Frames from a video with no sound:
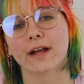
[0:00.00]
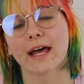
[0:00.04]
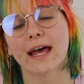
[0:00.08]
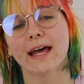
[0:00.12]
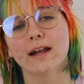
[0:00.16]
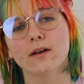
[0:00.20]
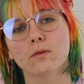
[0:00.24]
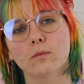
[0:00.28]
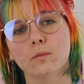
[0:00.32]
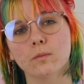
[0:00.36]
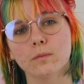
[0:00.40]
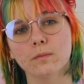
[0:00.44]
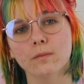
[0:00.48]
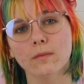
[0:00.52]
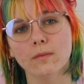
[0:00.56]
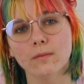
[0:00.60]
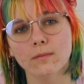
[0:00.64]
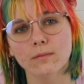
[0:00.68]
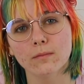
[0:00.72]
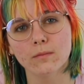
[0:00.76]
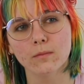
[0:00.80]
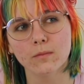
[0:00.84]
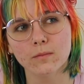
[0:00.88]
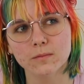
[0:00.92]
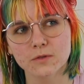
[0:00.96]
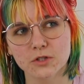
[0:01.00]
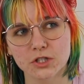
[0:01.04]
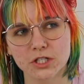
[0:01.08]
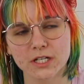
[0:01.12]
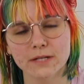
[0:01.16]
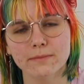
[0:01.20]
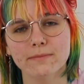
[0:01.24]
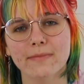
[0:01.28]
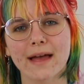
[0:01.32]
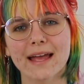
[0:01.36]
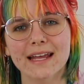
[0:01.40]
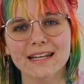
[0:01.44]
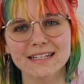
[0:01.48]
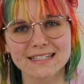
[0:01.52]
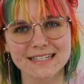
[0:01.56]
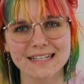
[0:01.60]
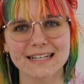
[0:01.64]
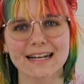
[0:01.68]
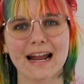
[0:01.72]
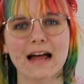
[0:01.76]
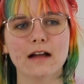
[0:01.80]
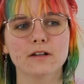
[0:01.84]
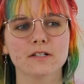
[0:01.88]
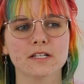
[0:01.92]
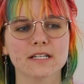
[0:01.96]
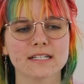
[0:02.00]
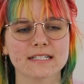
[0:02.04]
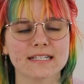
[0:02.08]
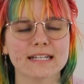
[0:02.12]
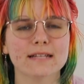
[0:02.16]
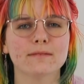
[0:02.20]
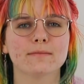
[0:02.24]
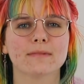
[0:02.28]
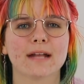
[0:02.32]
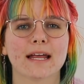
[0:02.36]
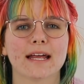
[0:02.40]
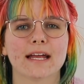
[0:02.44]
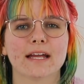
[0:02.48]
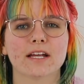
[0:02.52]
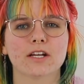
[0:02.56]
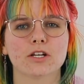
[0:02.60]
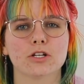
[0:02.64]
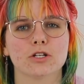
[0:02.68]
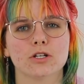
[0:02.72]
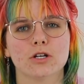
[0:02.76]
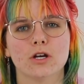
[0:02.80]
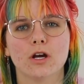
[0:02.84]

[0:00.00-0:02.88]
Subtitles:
and she makes it out to seem like